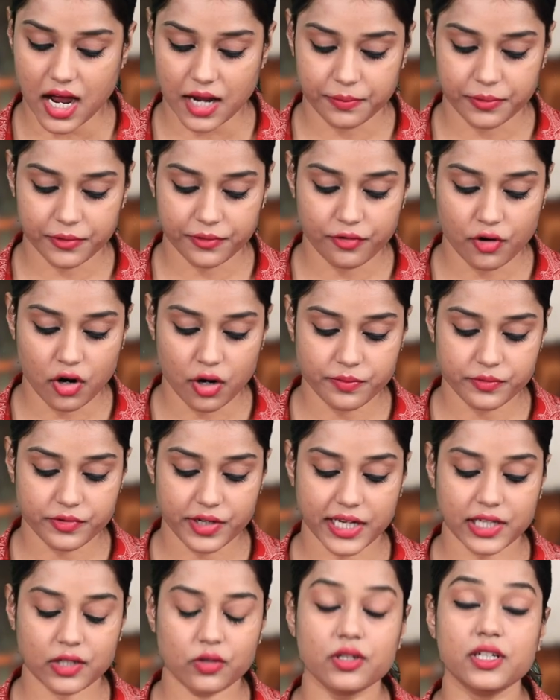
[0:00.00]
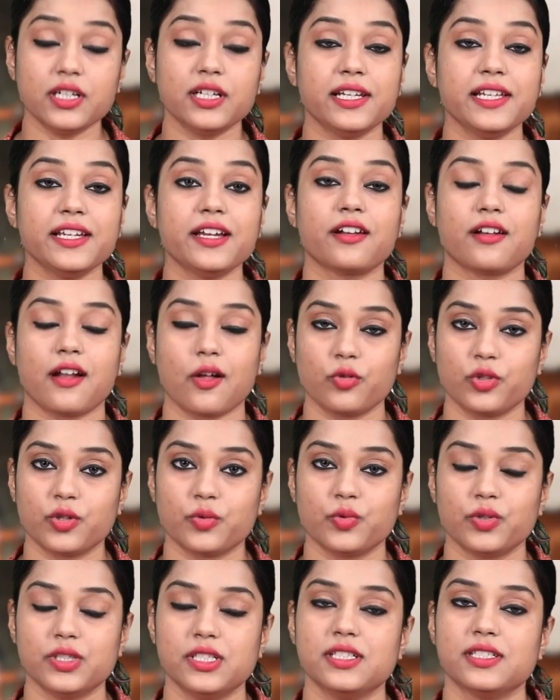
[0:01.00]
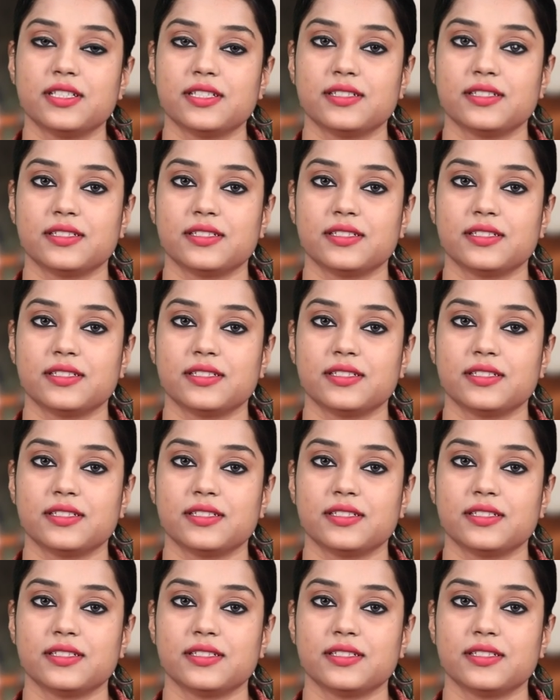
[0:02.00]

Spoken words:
are performed regularly around the world.